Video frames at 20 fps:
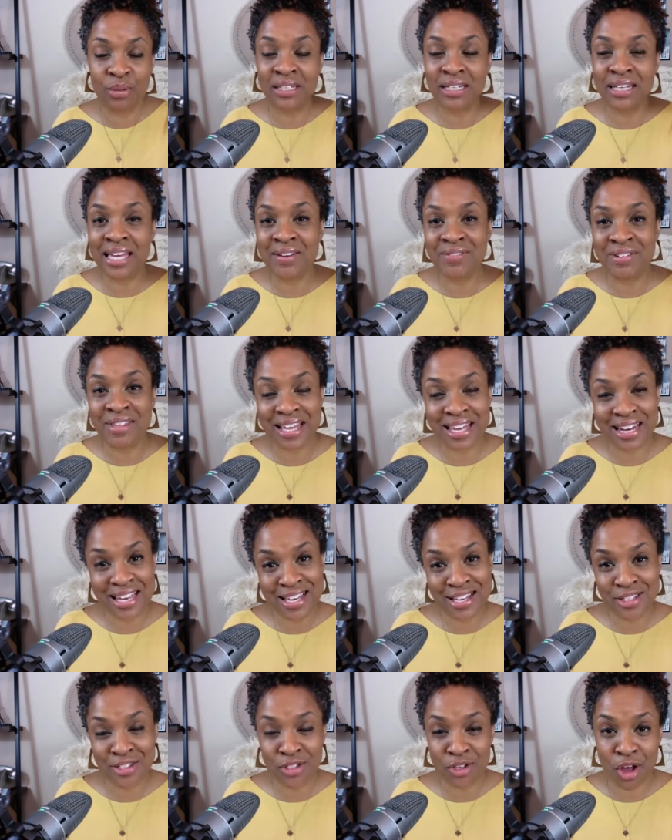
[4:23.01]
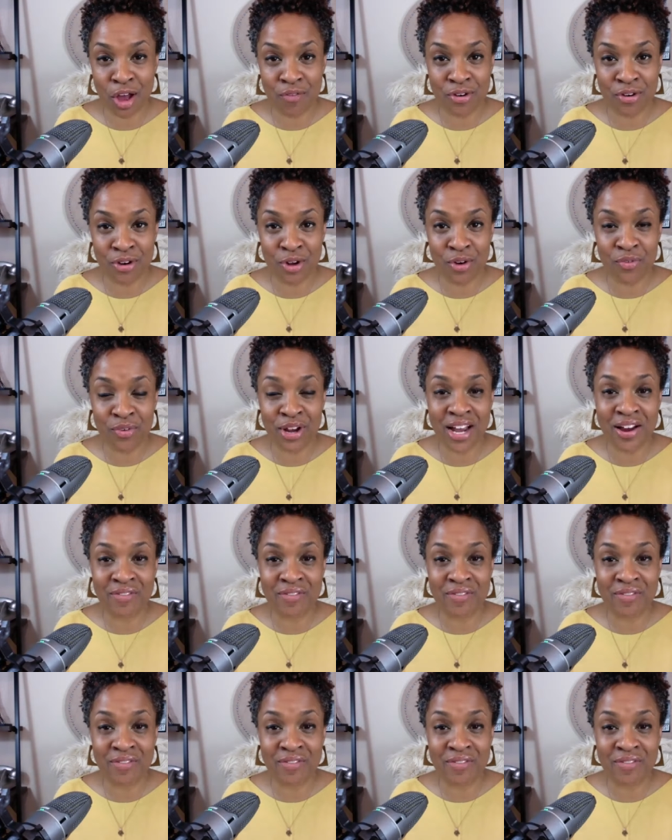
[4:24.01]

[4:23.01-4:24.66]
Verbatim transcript: believing that he is sovereign over